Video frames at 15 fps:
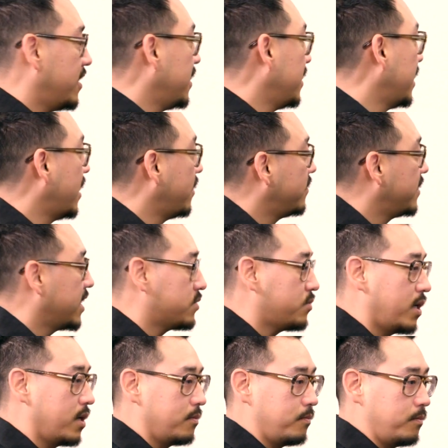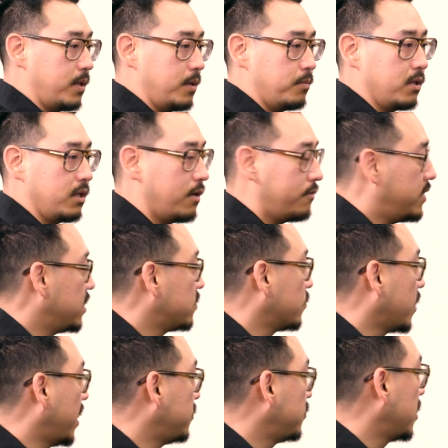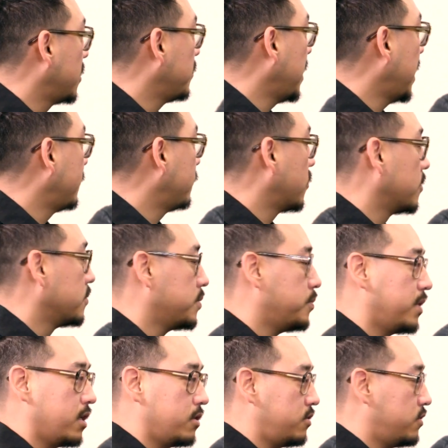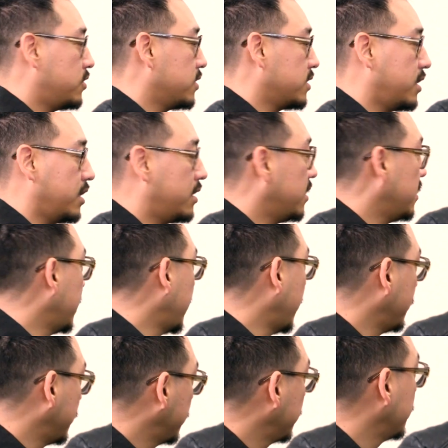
in and out, and that's why people love these rideshare platforms because okay. you just get in and out.